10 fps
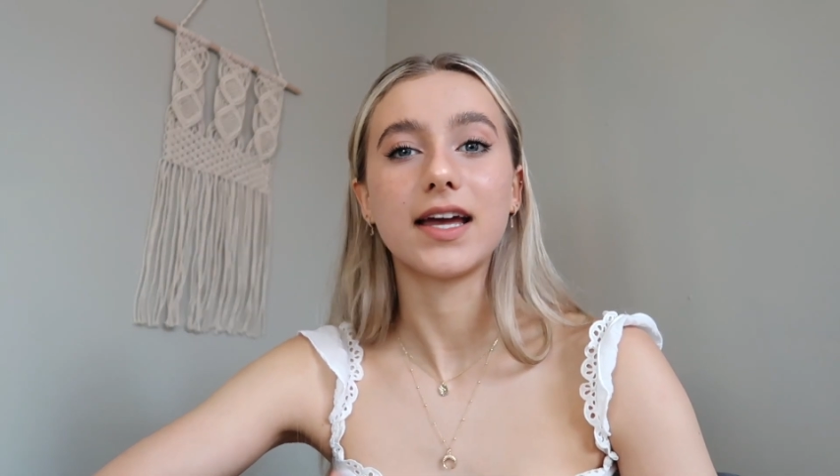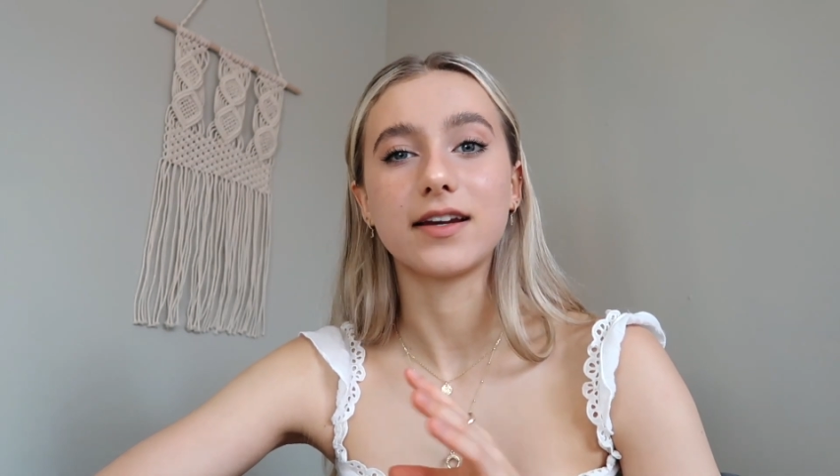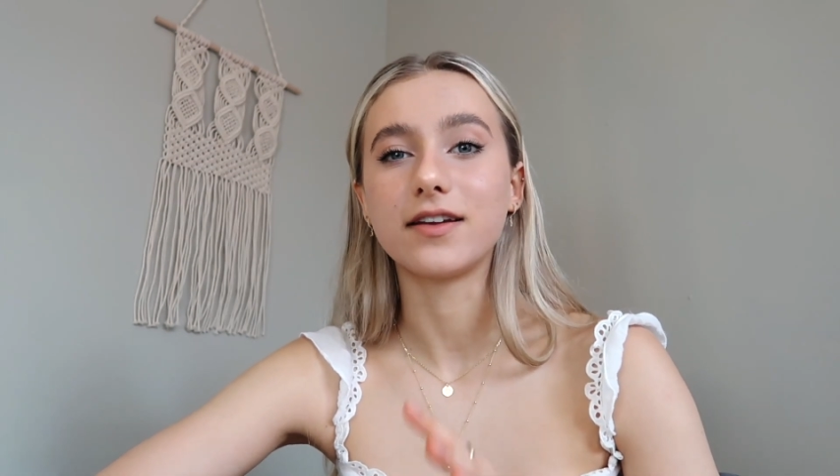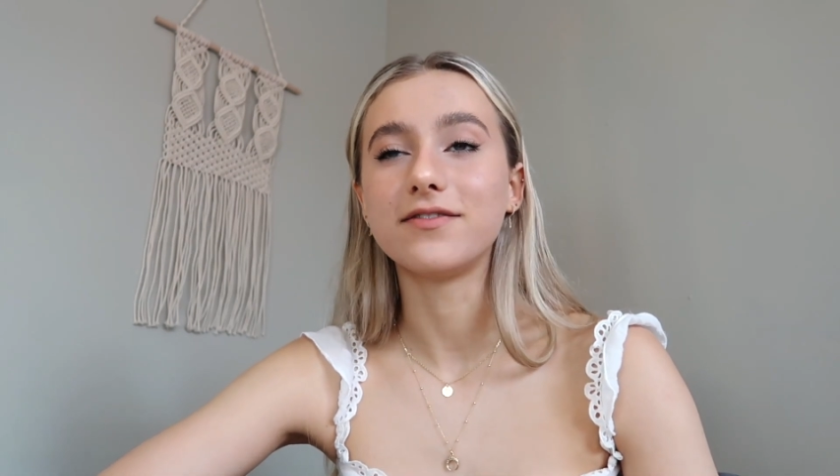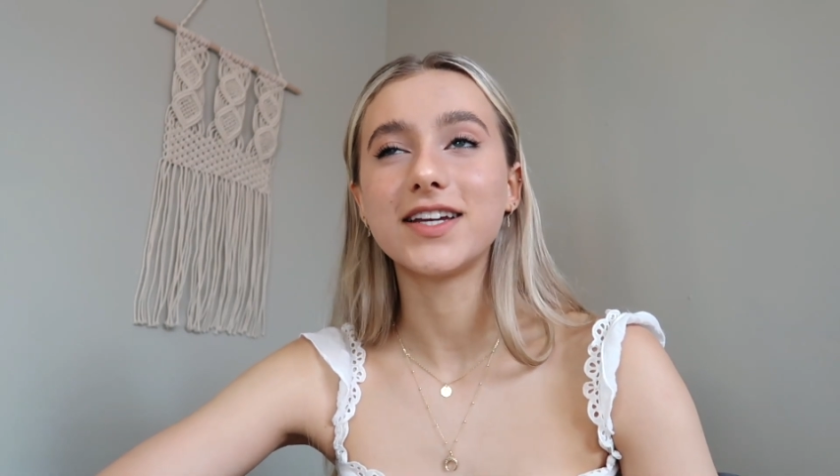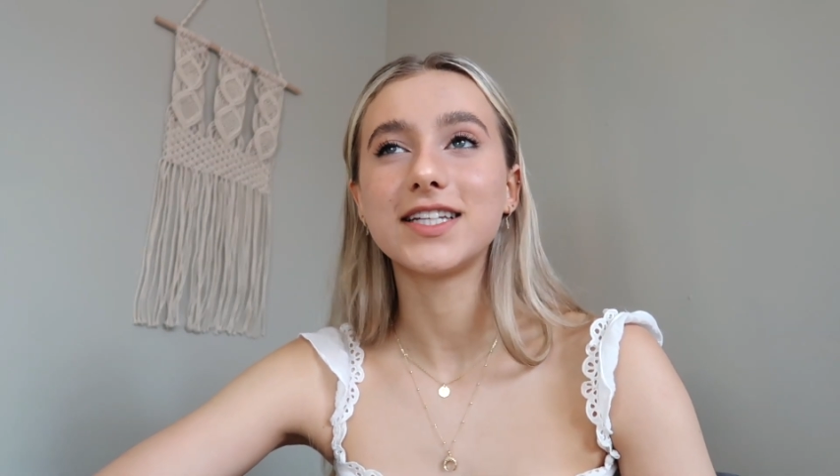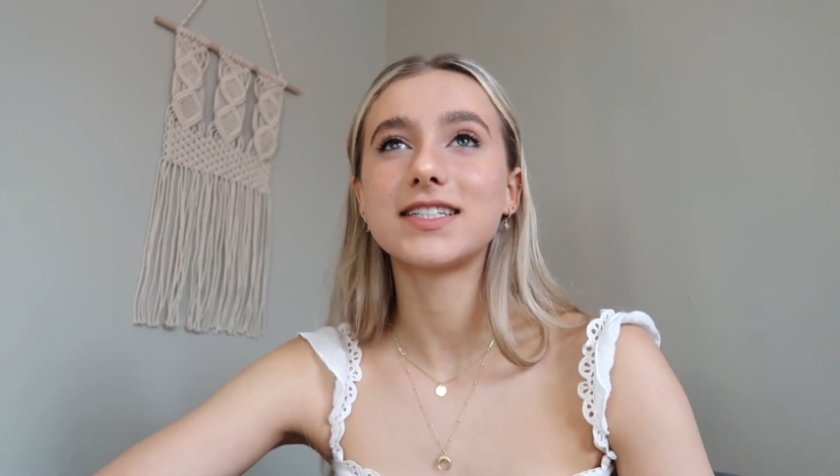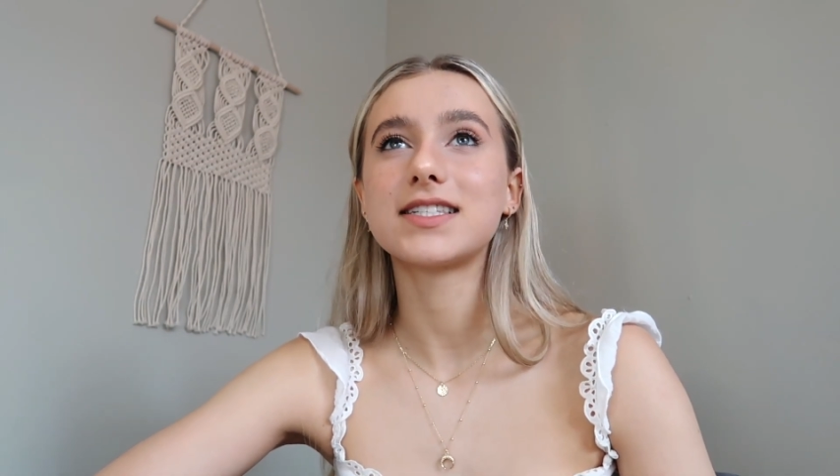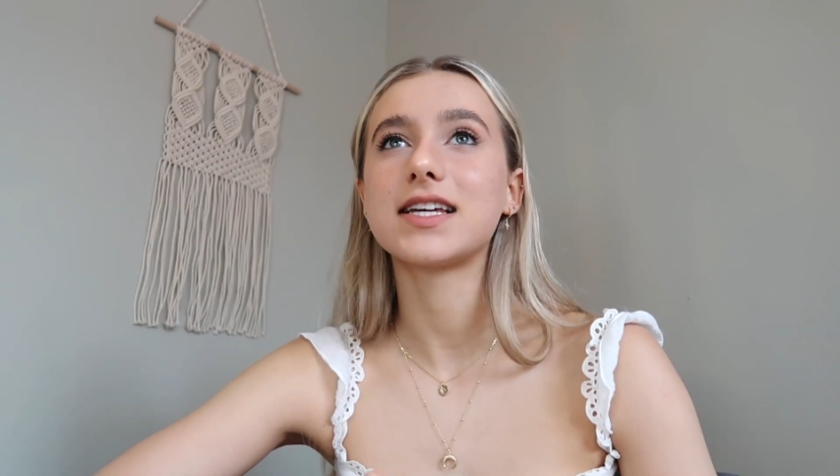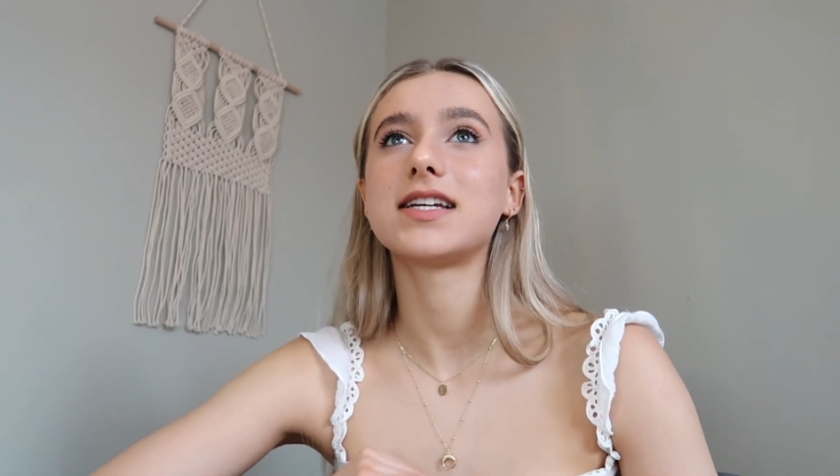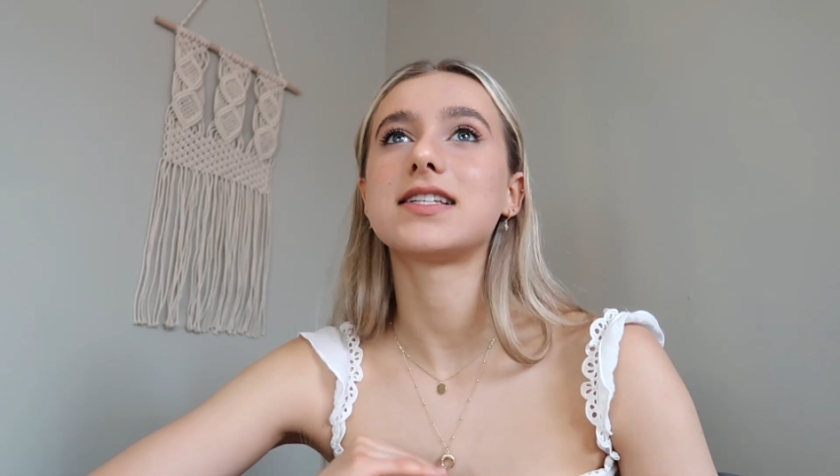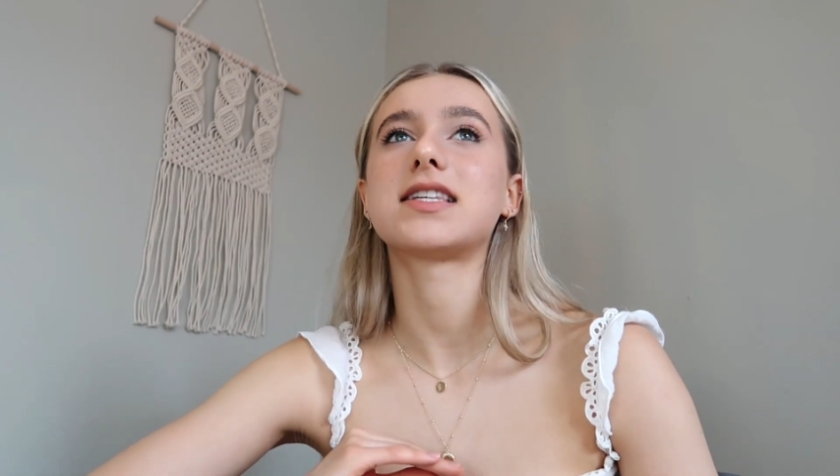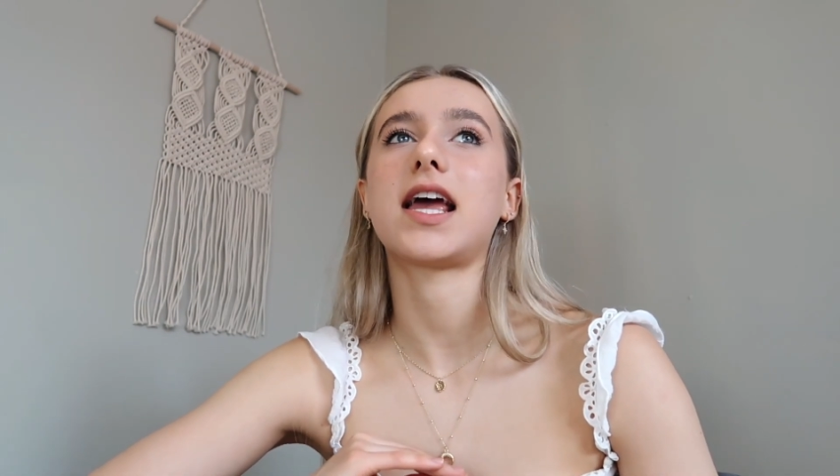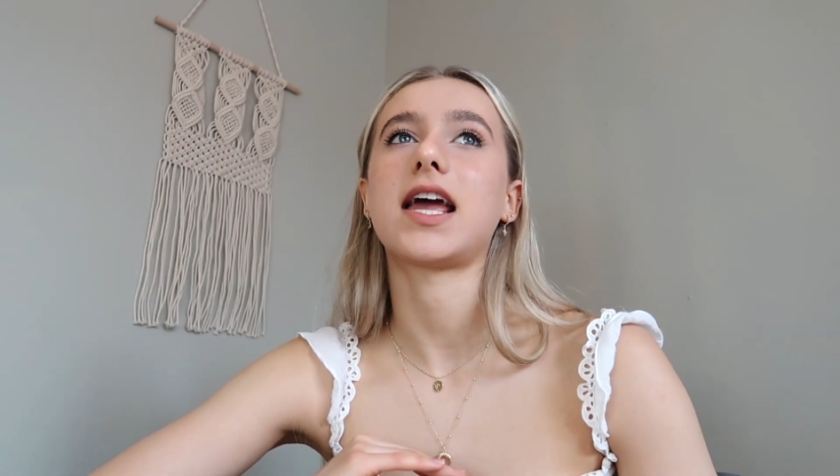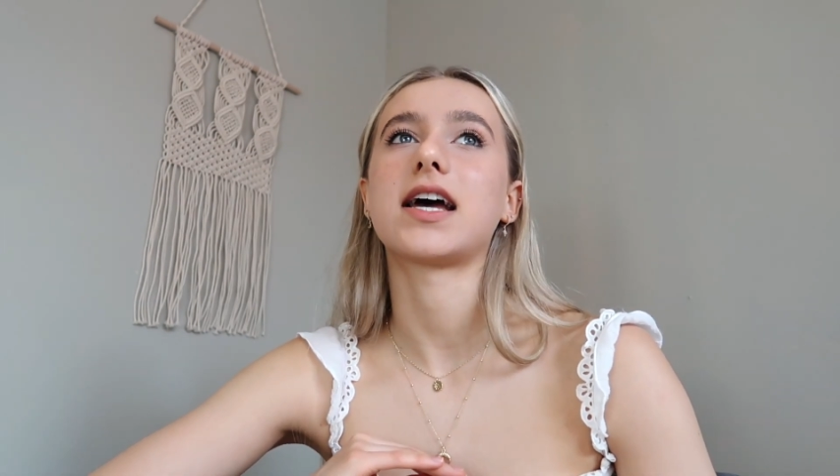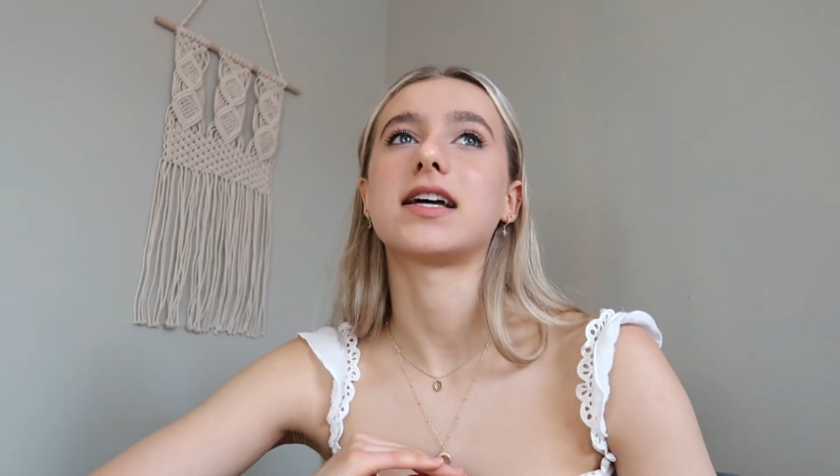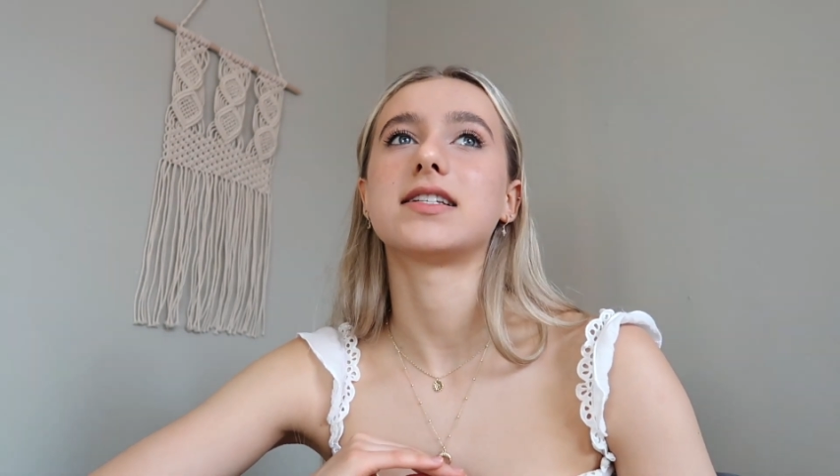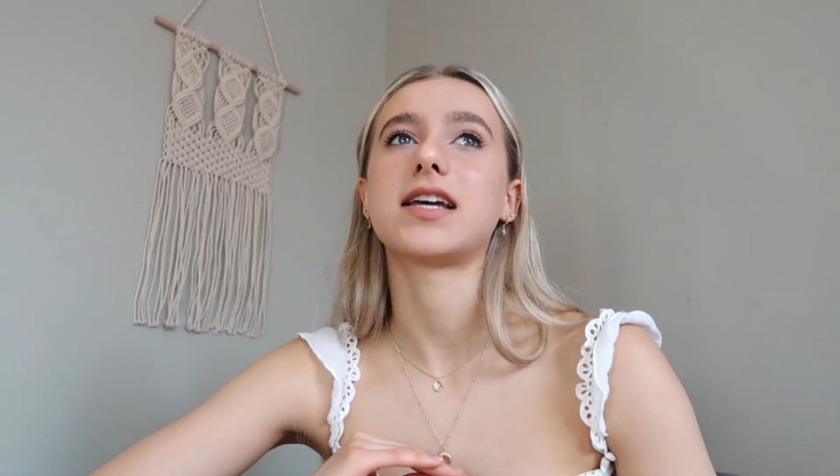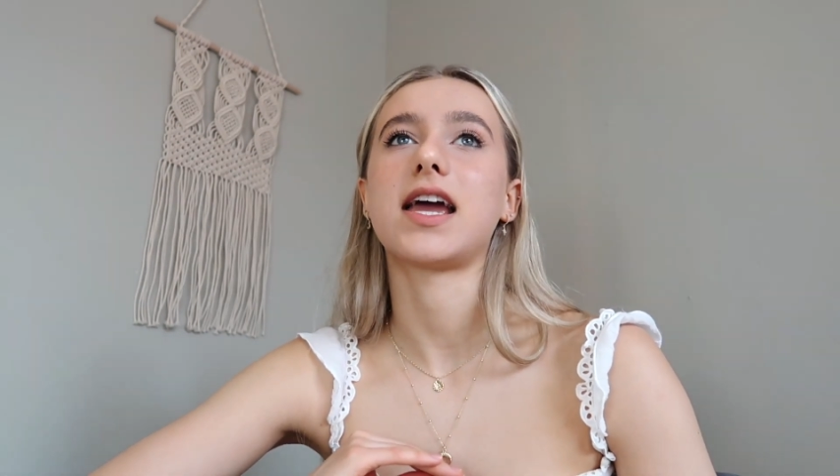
inconveniences and